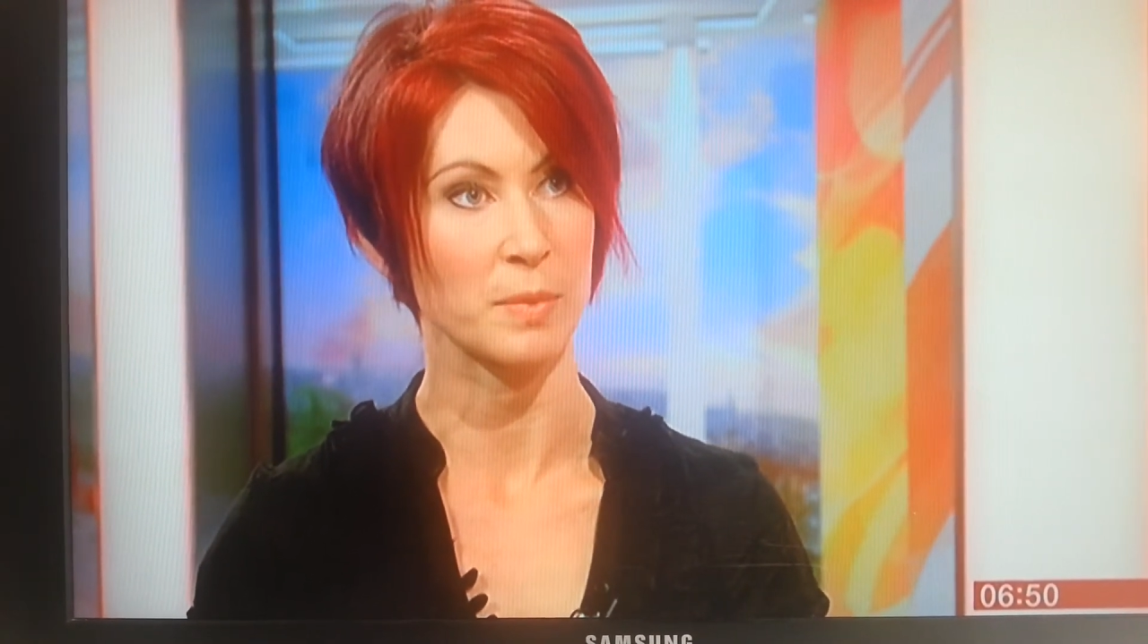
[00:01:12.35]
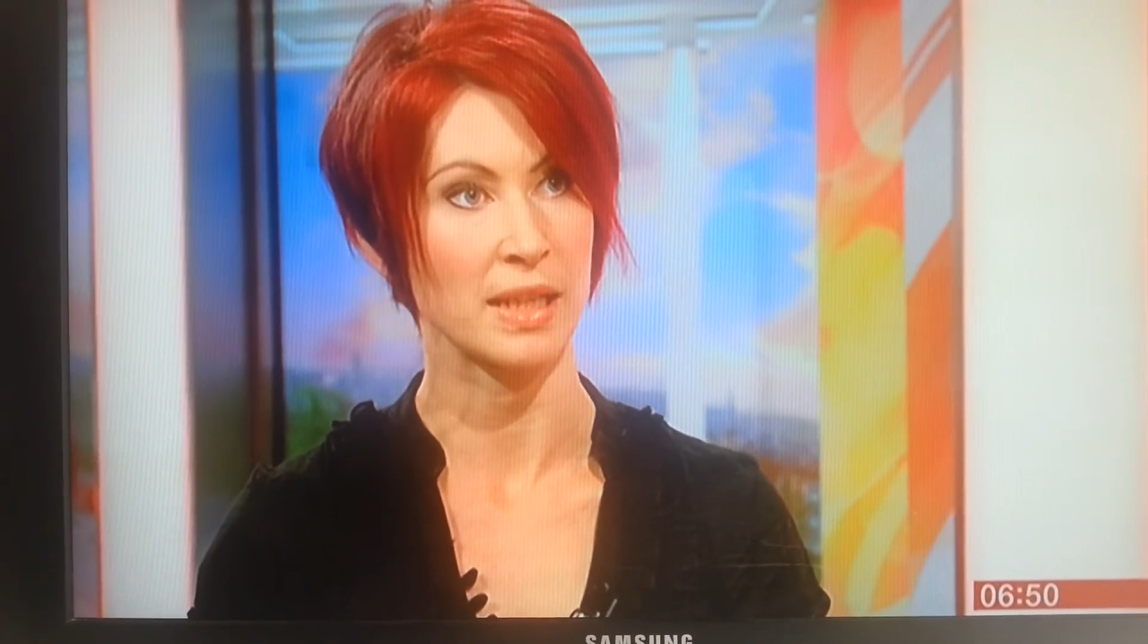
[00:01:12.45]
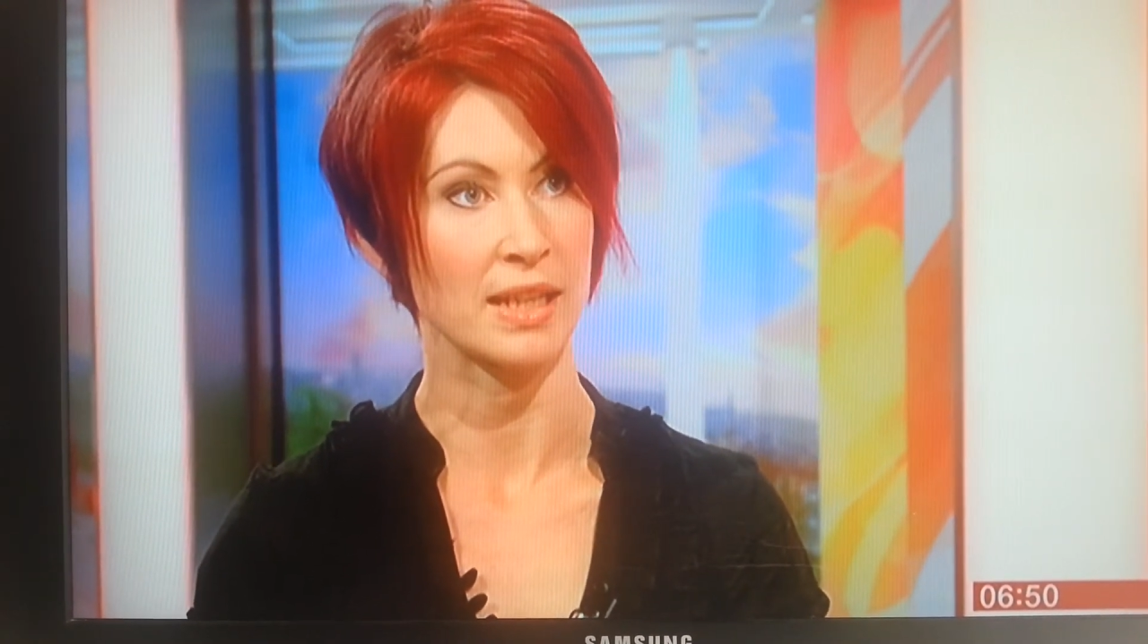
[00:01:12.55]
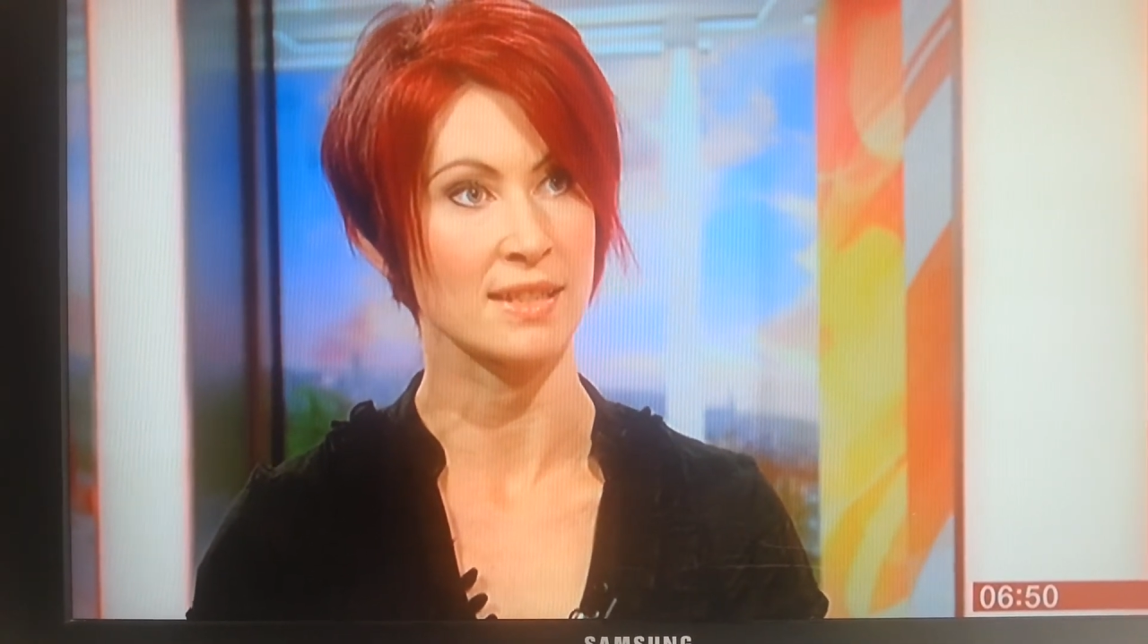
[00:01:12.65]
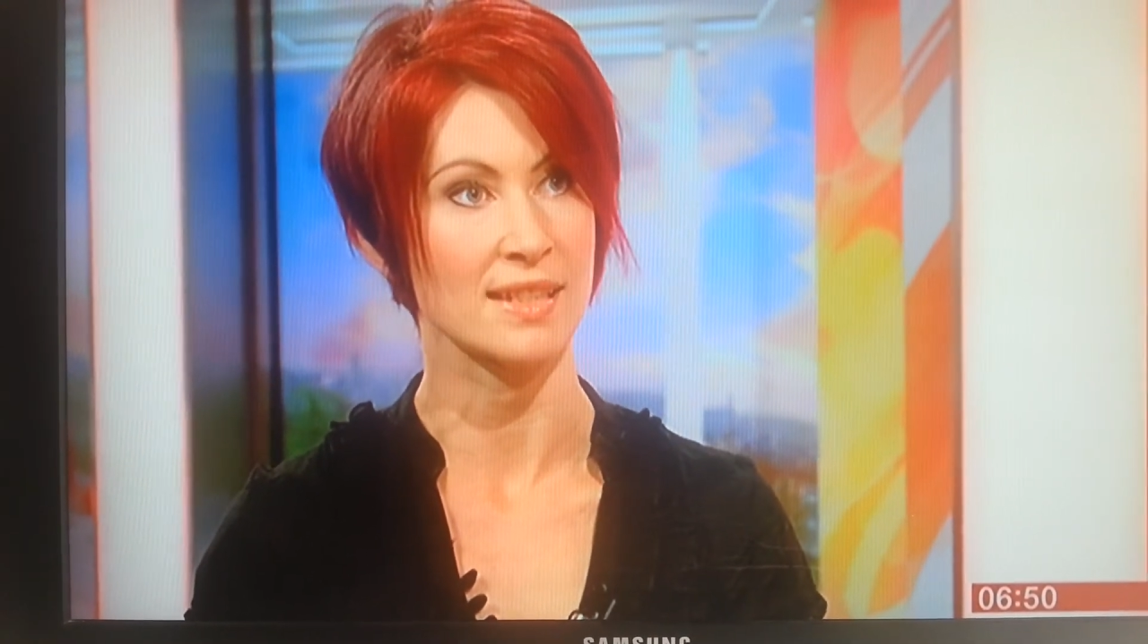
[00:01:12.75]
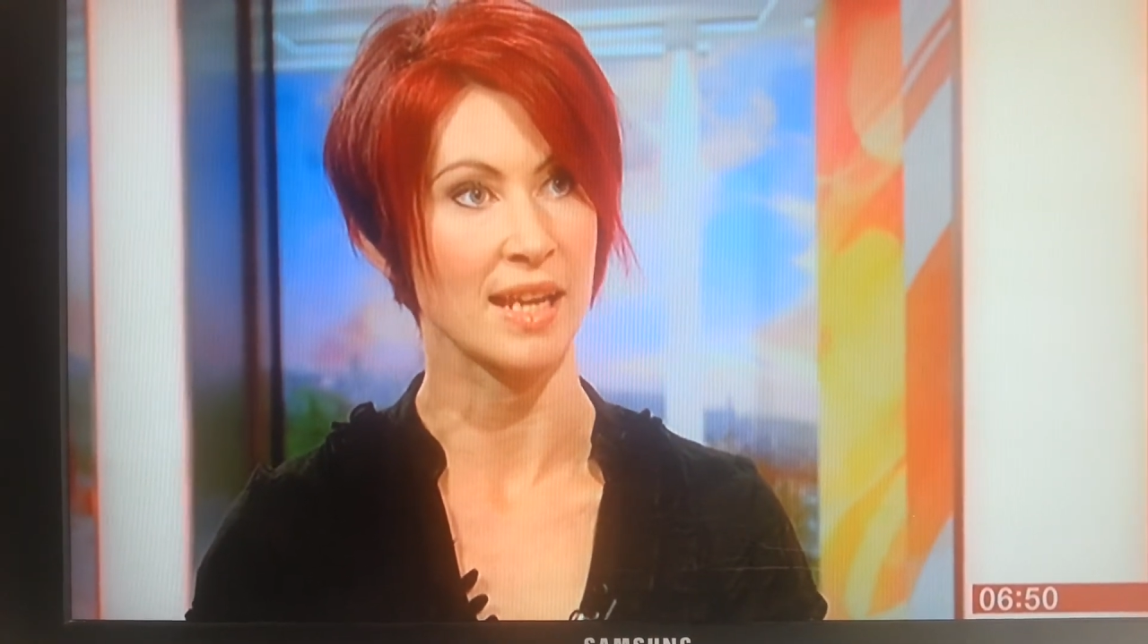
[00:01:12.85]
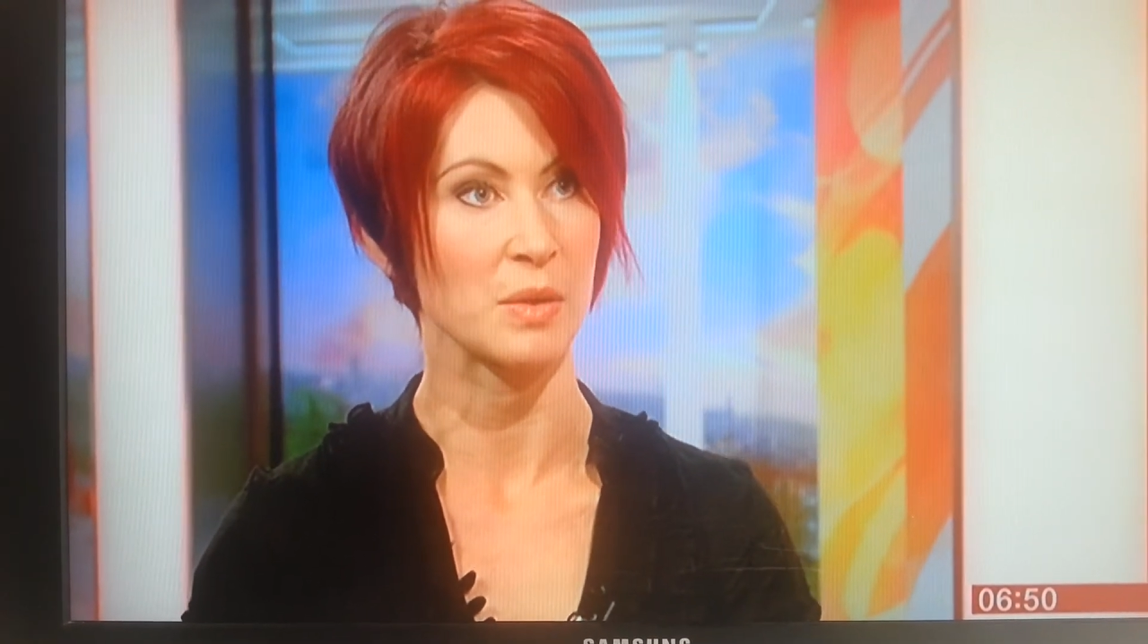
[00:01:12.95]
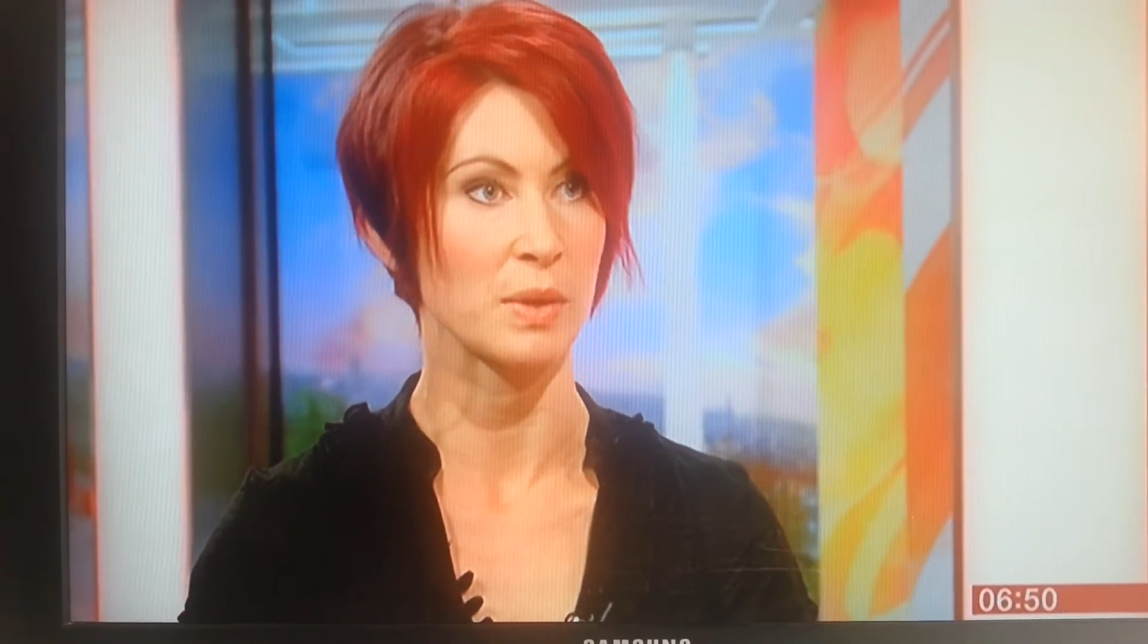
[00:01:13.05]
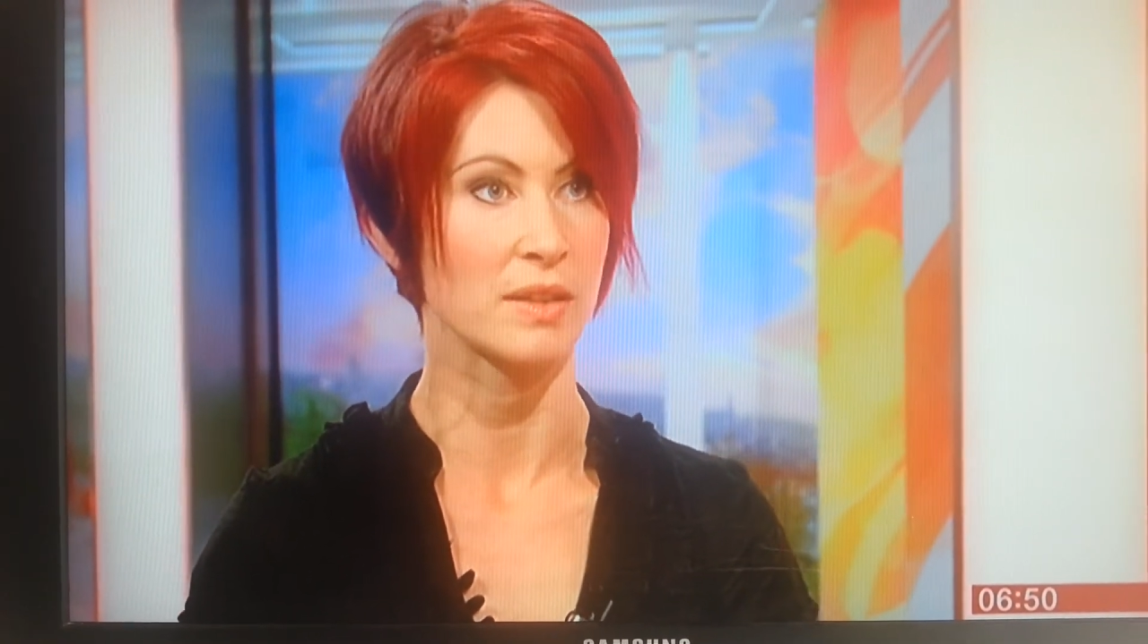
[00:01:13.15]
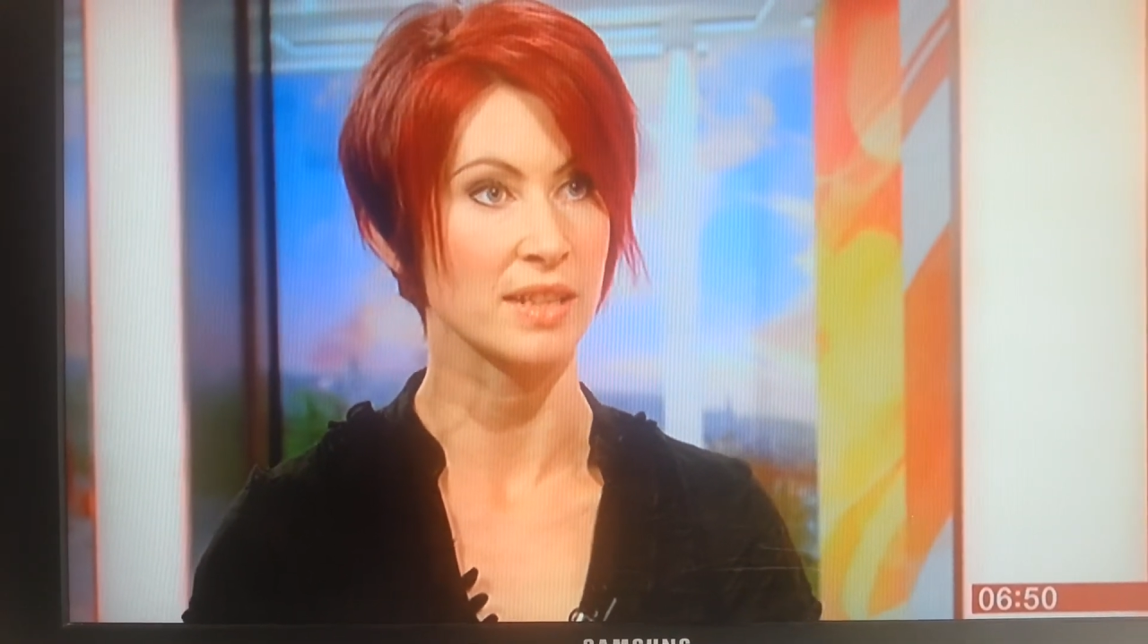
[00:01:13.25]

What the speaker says: me and say, well,